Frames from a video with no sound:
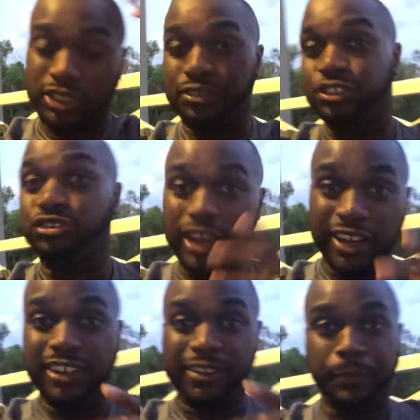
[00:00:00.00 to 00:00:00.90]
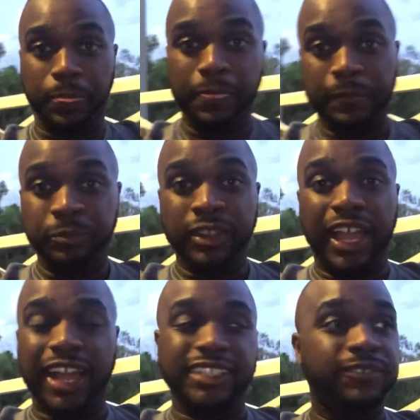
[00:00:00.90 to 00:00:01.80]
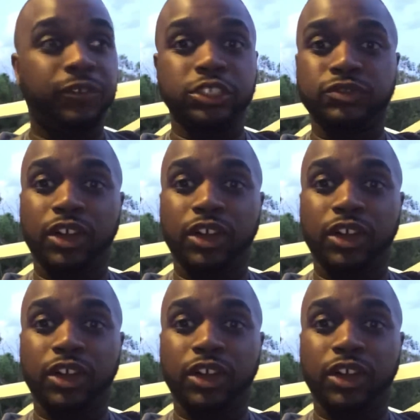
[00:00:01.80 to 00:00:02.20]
Service right here. First